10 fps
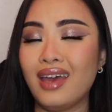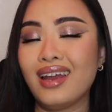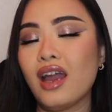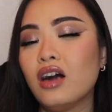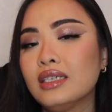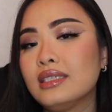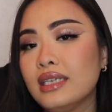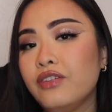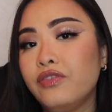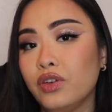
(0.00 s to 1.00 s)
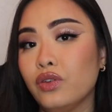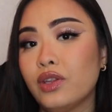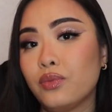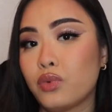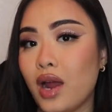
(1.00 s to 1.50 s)
And I honestly feel
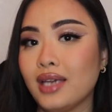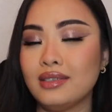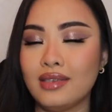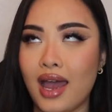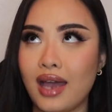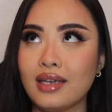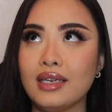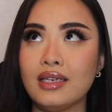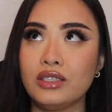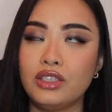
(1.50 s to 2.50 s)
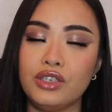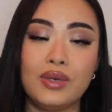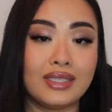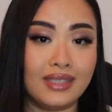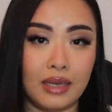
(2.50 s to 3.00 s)
the price tag is
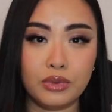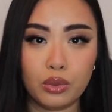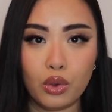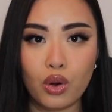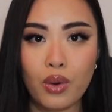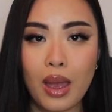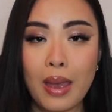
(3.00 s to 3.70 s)
still acceptable